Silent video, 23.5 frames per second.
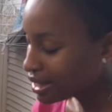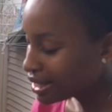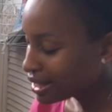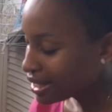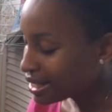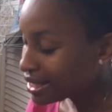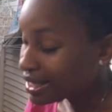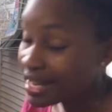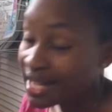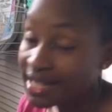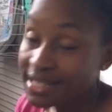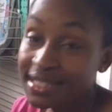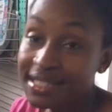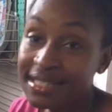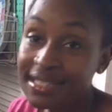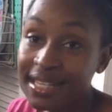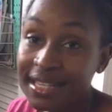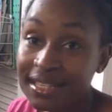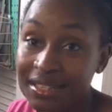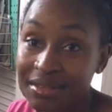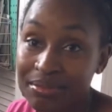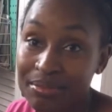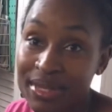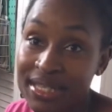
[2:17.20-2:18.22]
that send
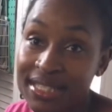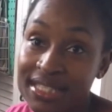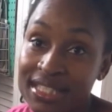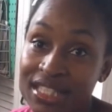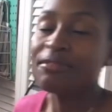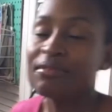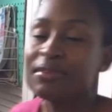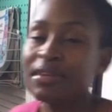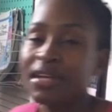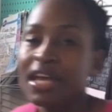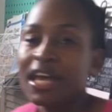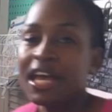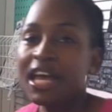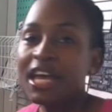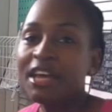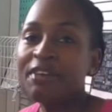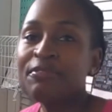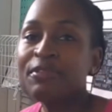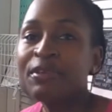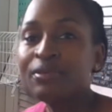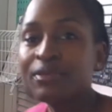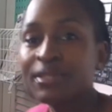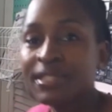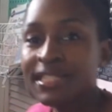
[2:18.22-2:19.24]
the message.
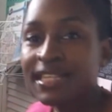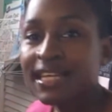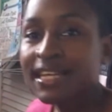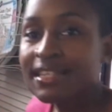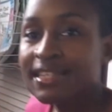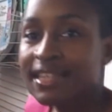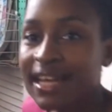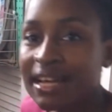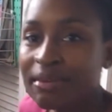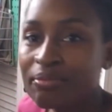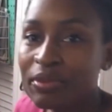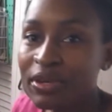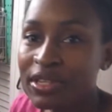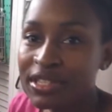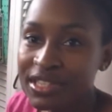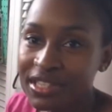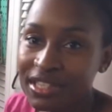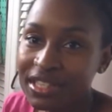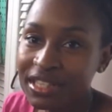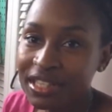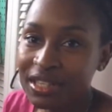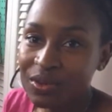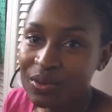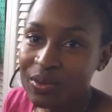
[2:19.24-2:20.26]
If you send that
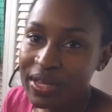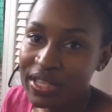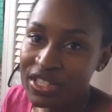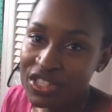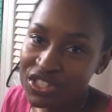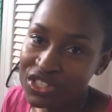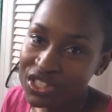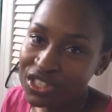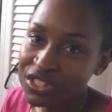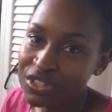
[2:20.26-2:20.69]
particular question,